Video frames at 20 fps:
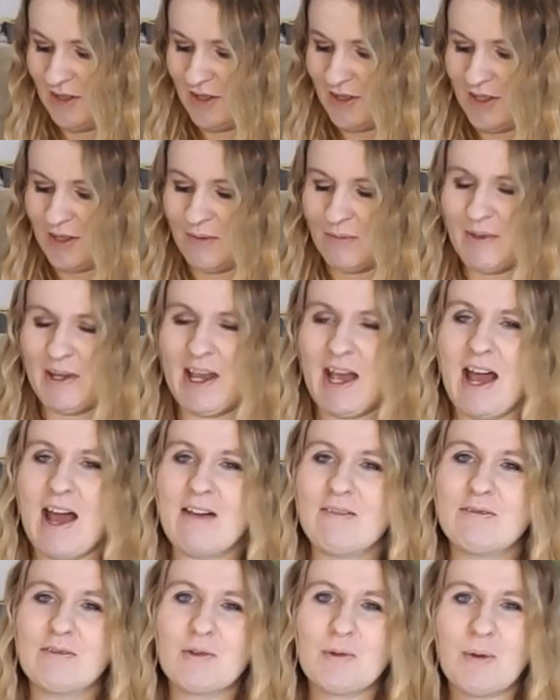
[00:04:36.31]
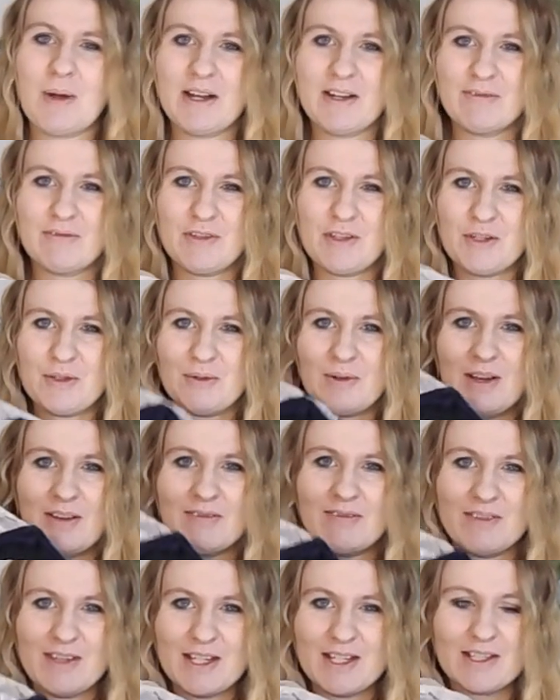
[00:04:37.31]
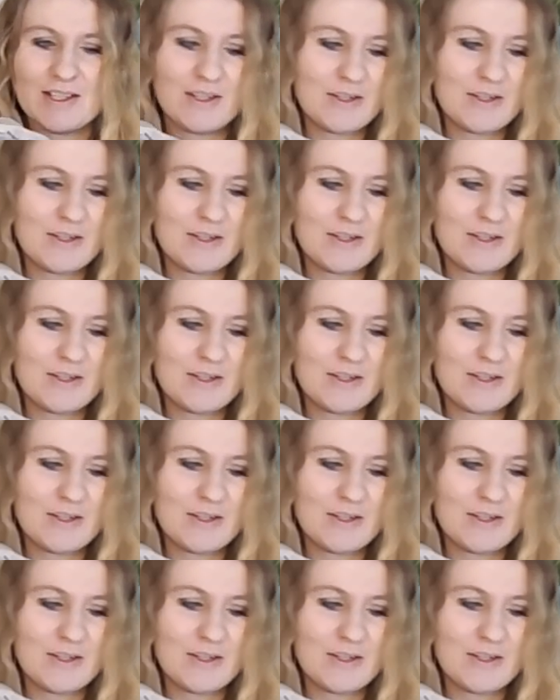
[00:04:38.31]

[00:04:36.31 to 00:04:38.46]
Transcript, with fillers: So we have quite a few of these